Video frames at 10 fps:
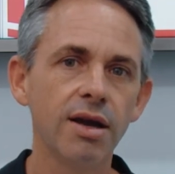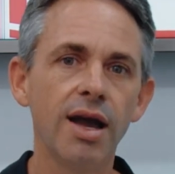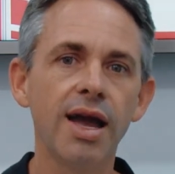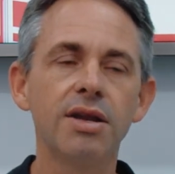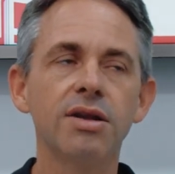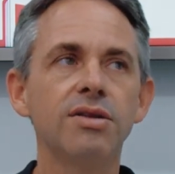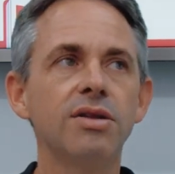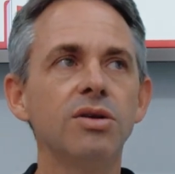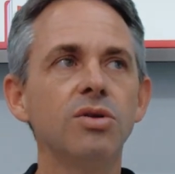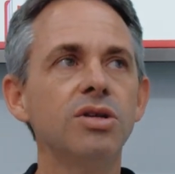And
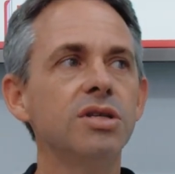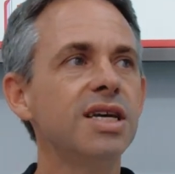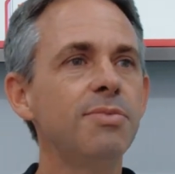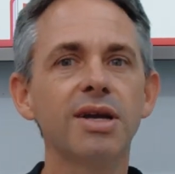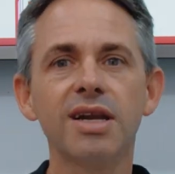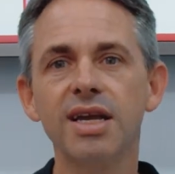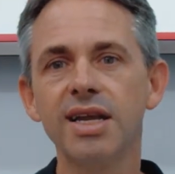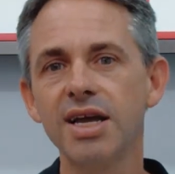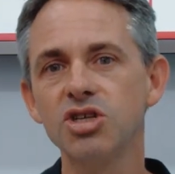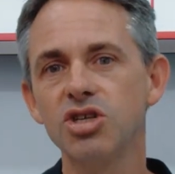typically in
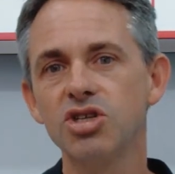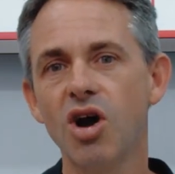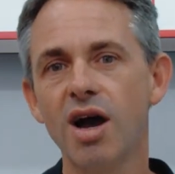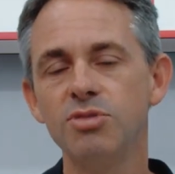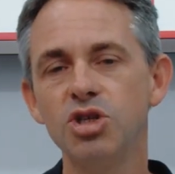ancient times,